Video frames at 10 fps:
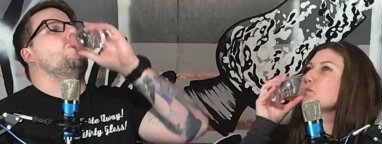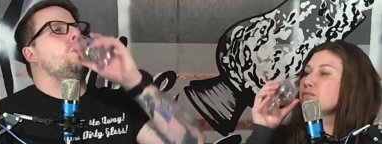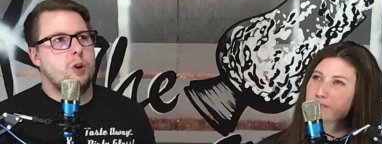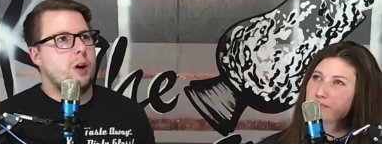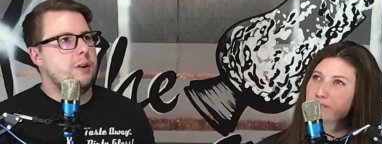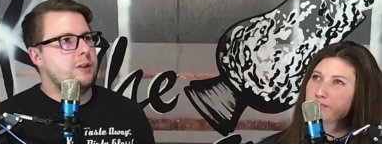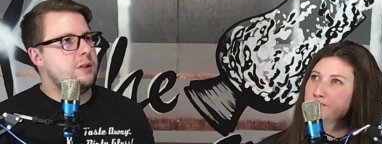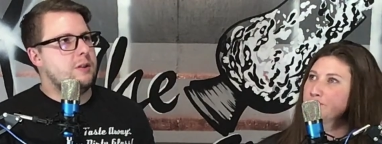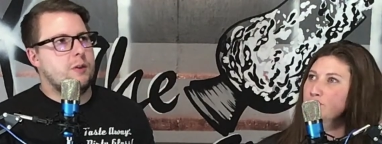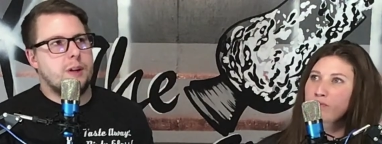Speaker 1: No, it
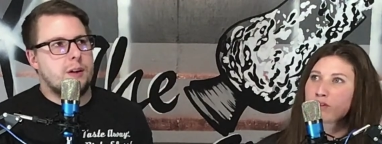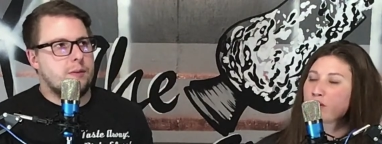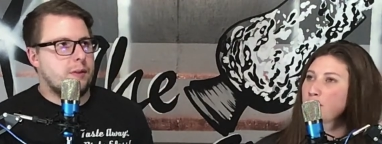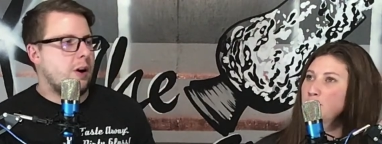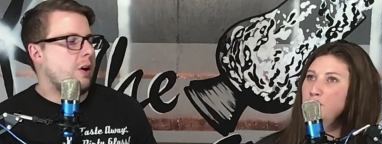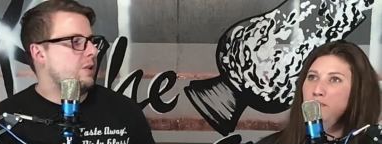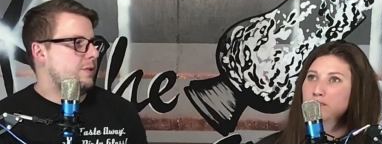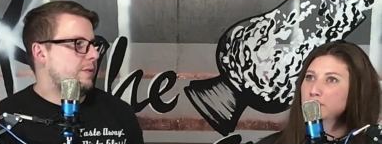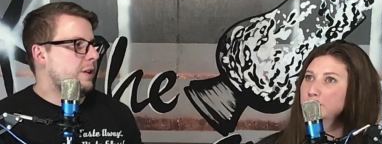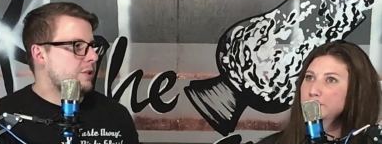just toned down the harsh
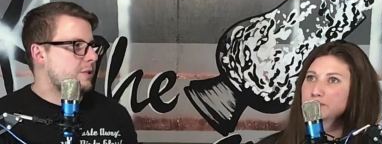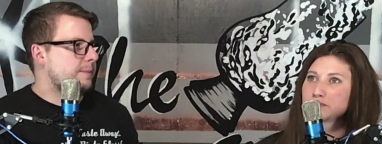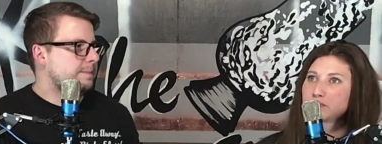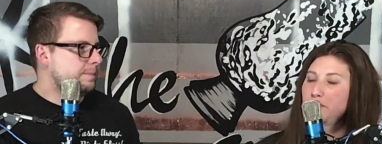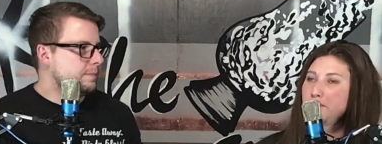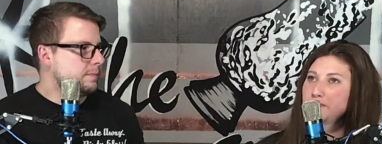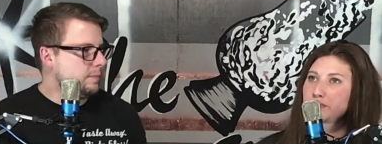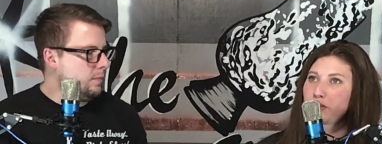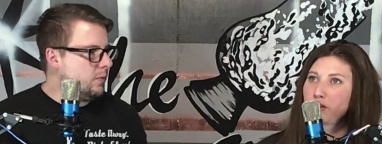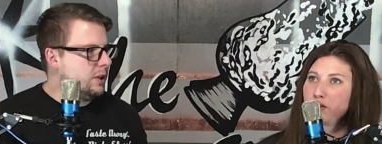finish.
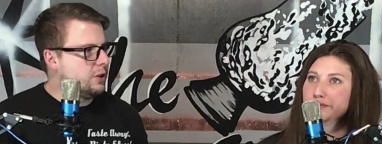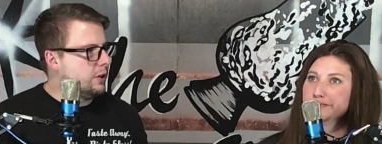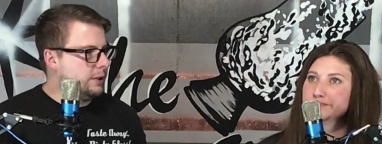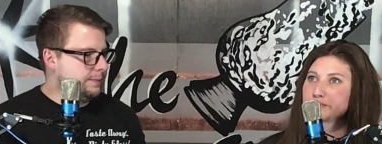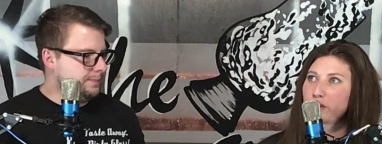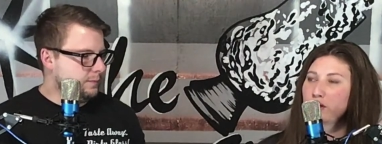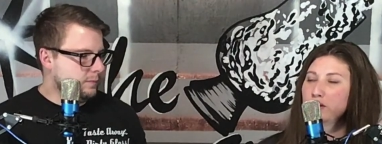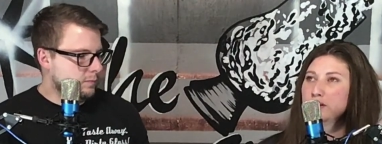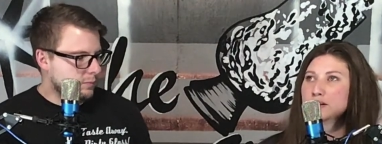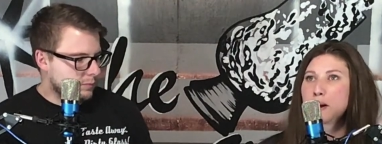That's all it did
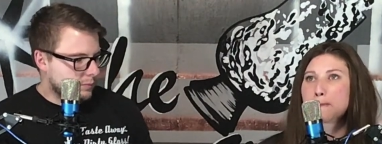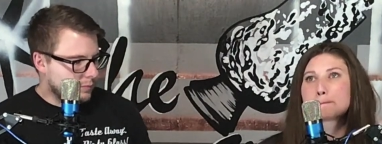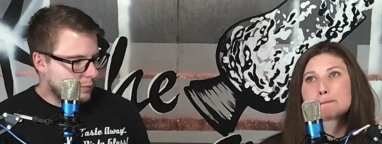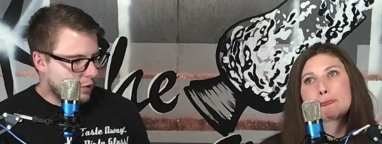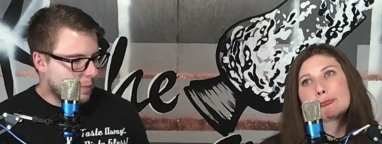for